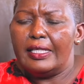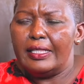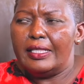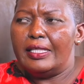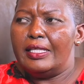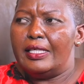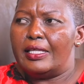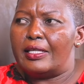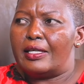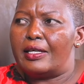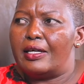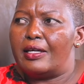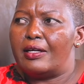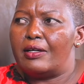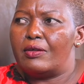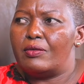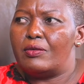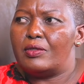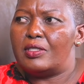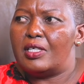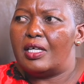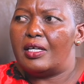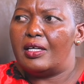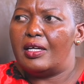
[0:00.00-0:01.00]
You can
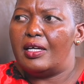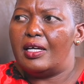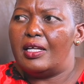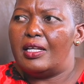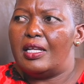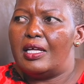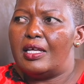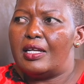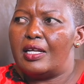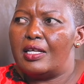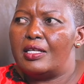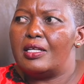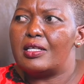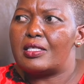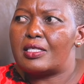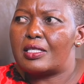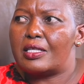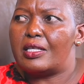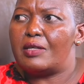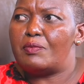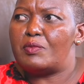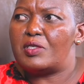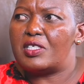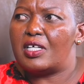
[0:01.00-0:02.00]
read
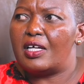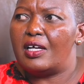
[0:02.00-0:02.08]
scripture.